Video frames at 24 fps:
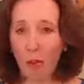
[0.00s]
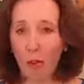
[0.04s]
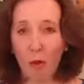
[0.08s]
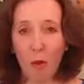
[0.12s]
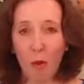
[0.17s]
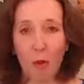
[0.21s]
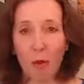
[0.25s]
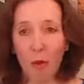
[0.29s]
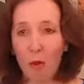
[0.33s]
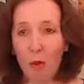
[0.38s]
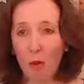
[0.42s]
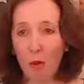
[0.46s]

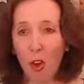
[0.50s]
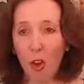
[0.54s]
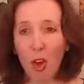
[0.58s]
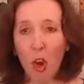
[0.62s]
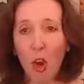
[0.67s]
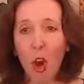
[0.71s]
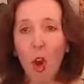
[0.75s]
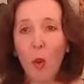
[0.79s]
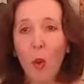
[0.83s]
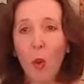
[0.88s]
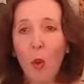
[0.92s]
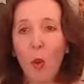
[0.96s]
we've
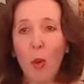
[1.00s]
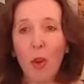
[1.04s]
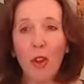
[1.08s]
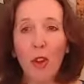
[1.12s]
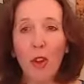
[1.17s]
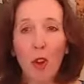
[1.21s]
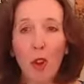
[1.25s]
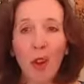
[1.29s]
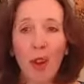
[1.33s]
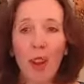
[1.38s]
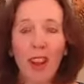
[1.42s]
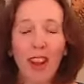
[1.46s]
forgotten what we're
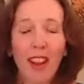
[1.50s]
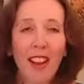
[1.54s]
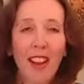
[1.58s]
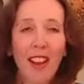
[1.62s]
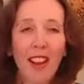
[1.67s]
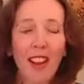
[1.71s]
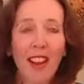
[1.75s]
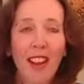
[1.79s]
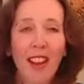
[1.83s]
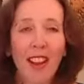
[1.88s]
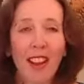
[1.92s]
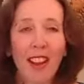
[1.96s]
doing
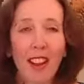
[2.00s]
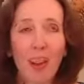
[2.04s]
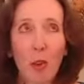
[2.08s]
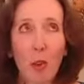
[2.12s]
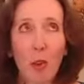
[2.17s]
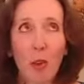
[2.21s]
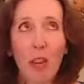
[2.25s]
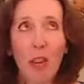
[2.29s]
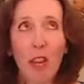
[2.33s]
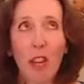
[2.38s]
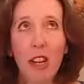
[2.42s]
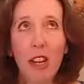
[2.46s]
and we
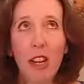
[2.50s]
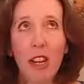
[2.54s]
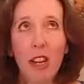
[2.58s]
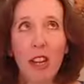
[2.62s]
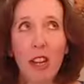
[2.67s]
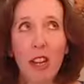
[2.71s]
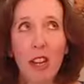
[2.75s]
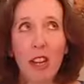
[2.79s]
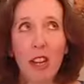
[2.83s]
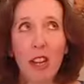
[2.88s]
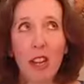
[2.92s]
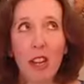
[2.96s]
really
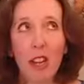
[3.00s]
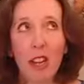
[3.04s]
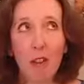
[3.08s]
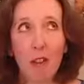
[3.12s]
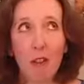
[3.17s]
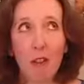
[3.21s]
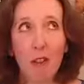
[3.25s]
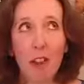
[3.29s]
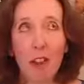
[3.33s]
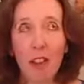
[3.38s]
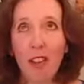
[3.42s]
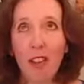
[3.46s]
need to
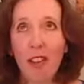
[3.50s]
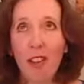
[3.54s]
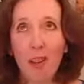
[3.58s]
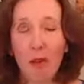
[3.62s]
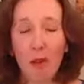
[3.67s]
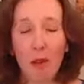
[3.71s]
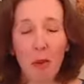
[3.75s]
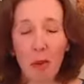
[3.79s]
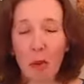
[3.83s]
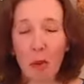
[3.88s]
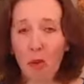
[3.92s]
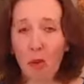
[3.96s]
find
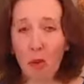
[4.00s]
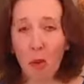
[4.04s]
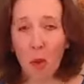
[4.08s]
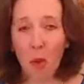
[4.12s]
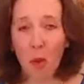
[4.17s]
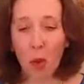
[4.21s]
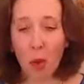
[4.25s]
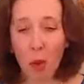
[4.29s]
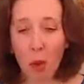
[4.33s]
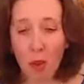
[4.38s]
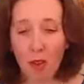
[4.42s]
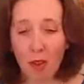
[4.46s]
something before we
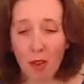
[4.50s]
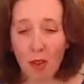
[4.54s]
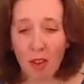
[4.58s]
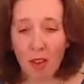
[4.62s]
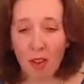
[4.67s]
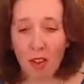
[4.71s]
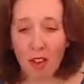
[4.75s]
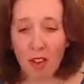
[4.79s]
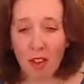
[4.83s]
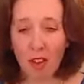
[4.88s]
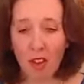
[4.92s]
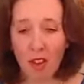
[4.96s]
go
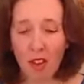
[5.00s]
out,